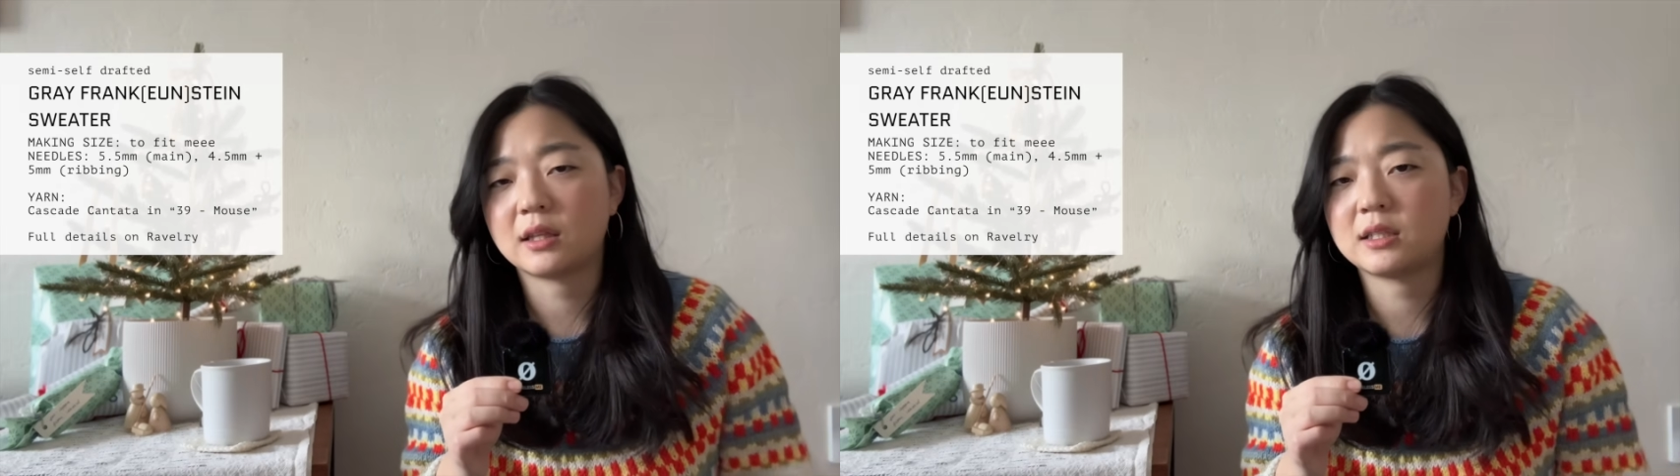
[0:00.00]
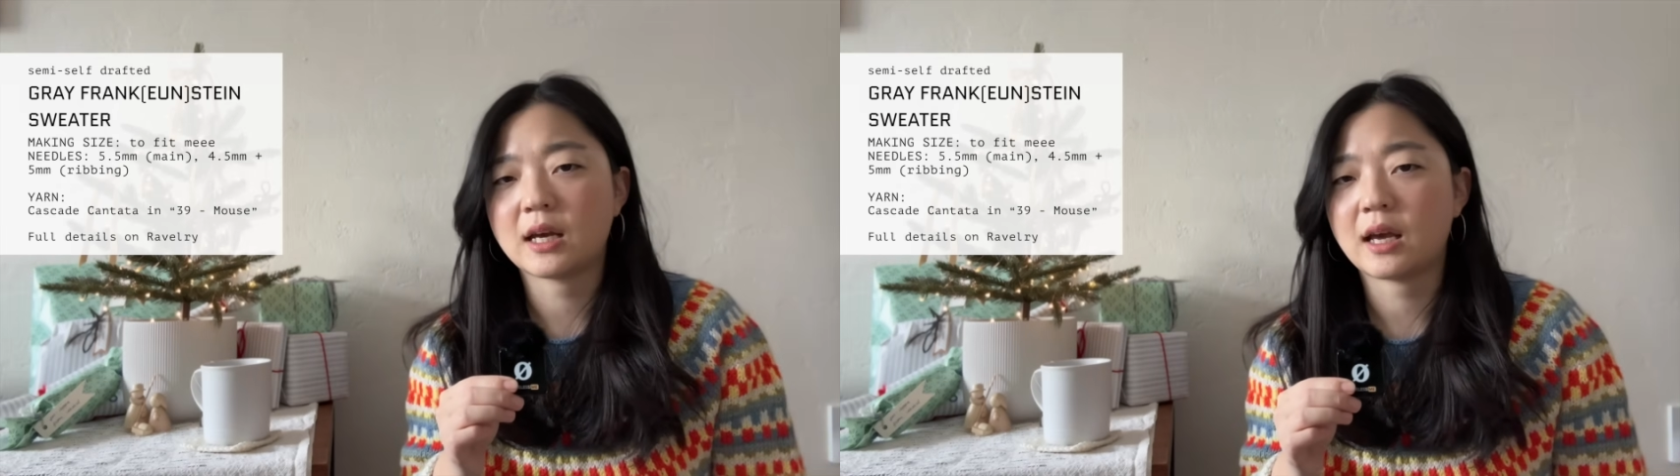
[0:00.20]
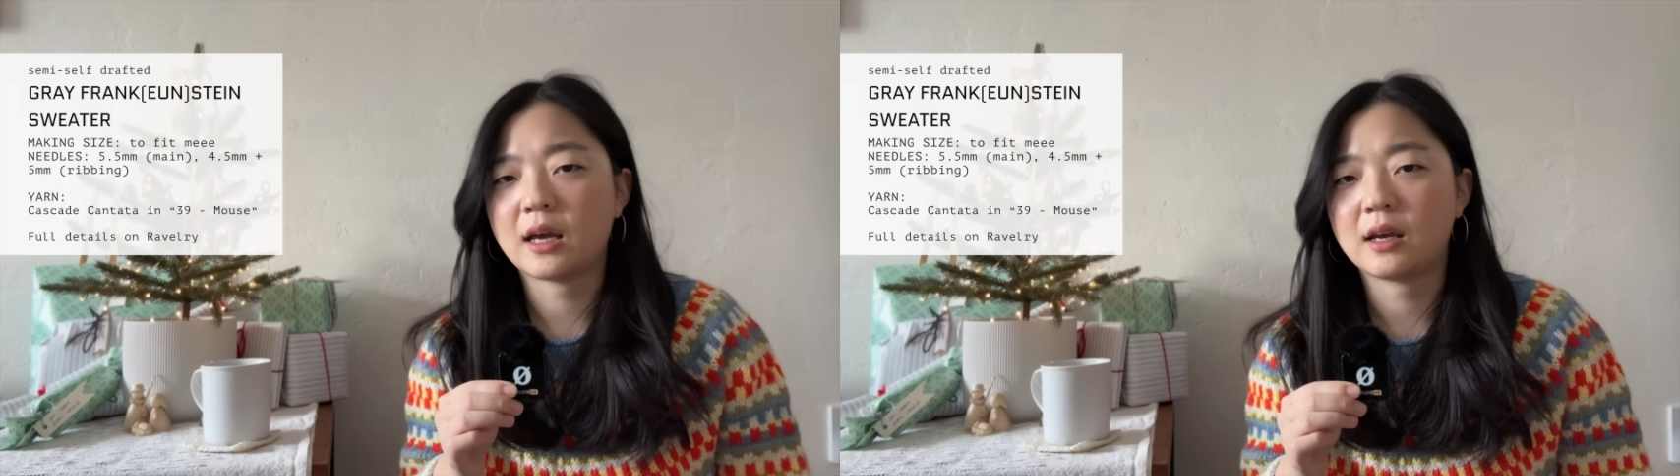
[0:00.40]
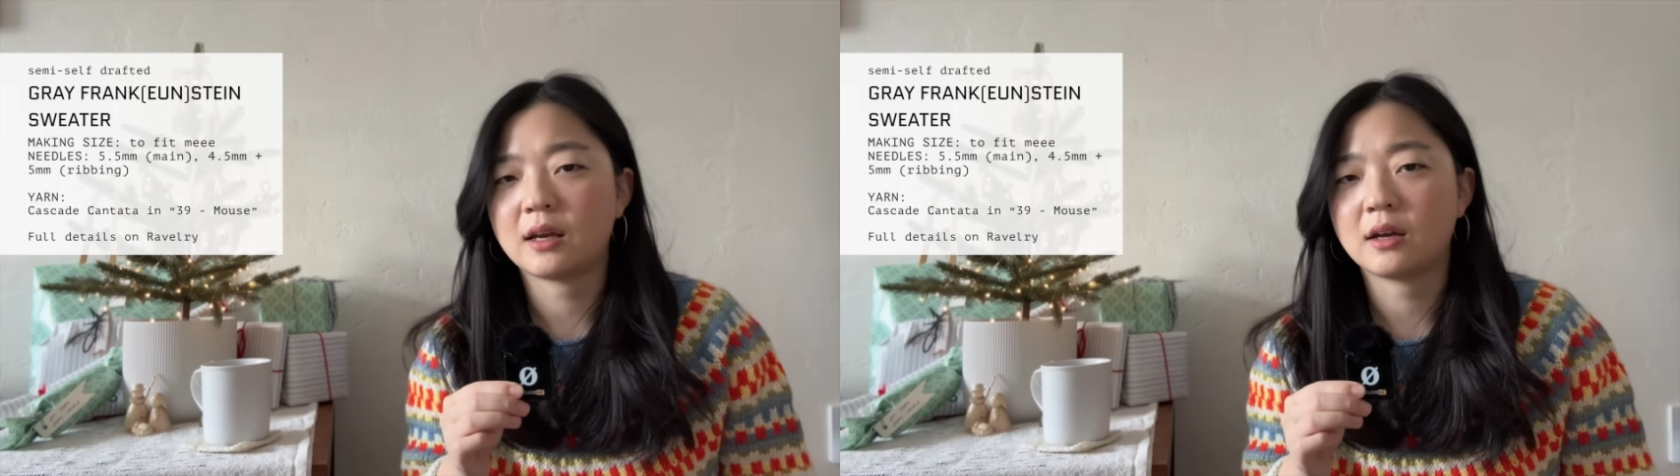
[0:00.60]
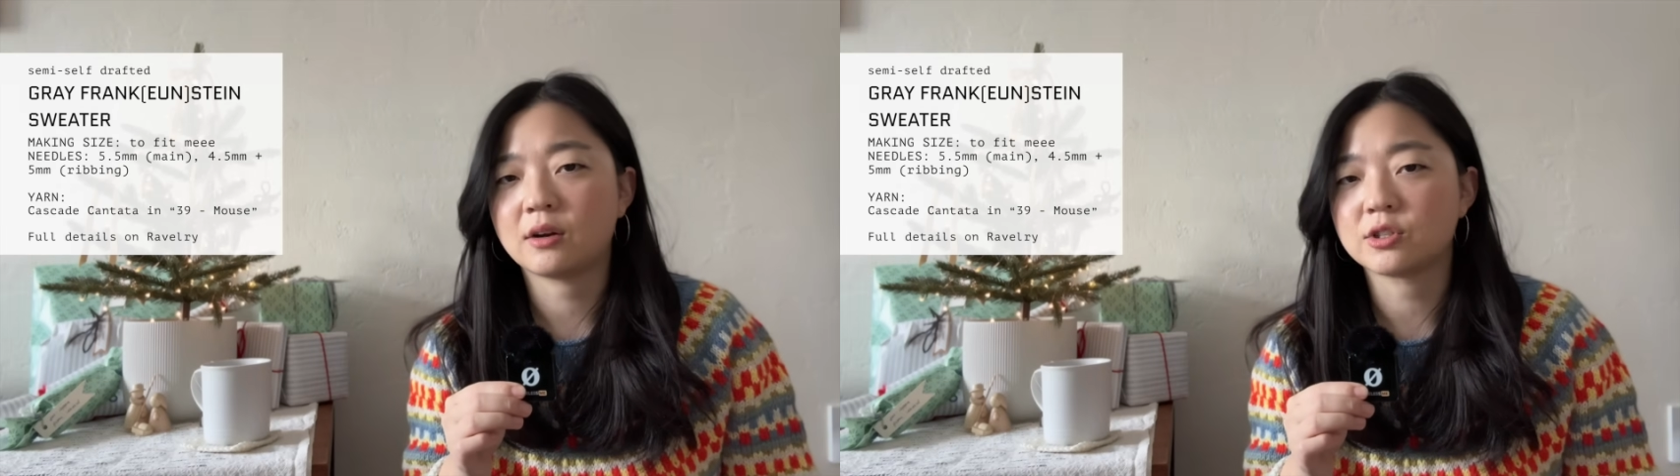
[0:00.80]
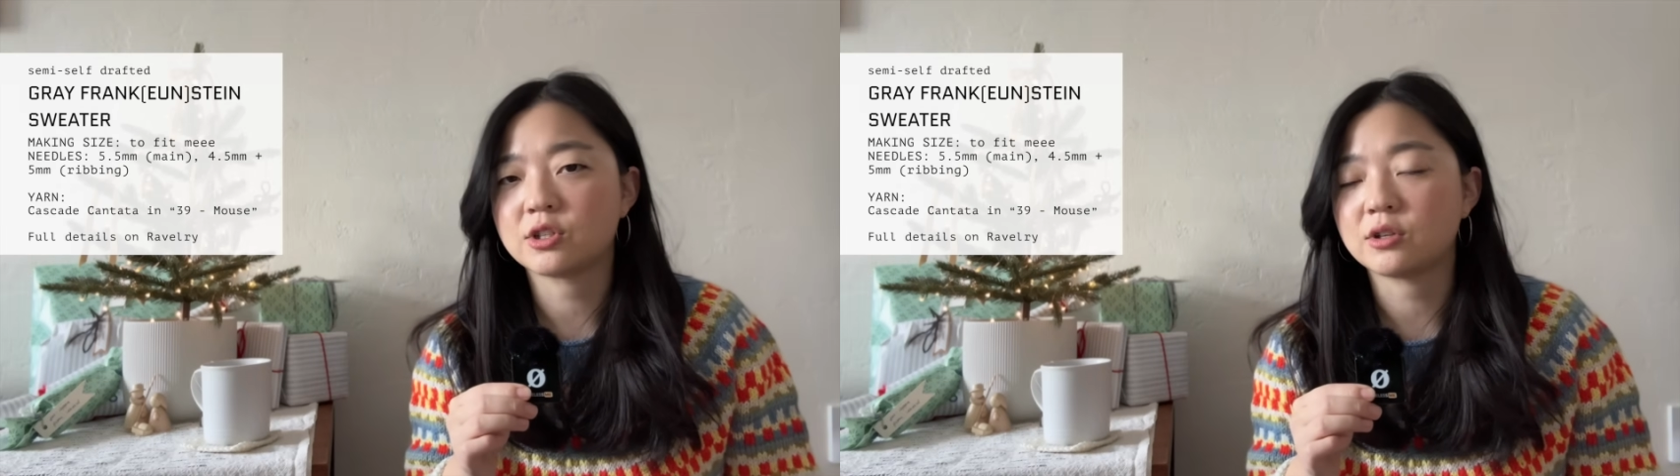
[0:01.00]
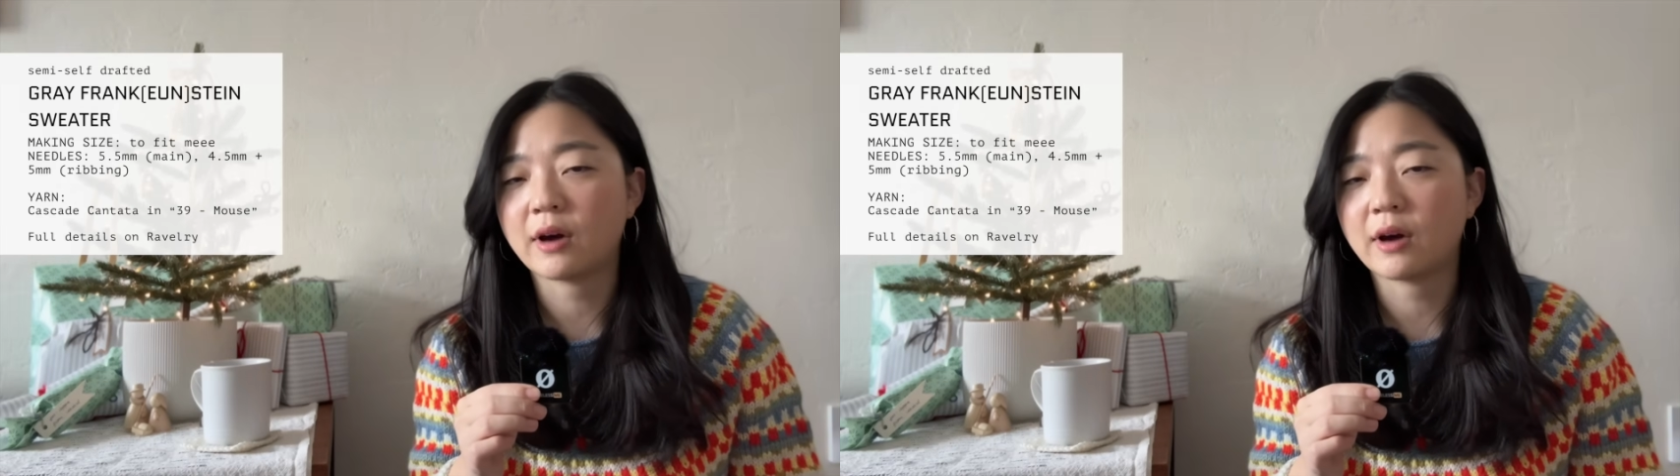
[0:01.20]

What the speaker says: day or two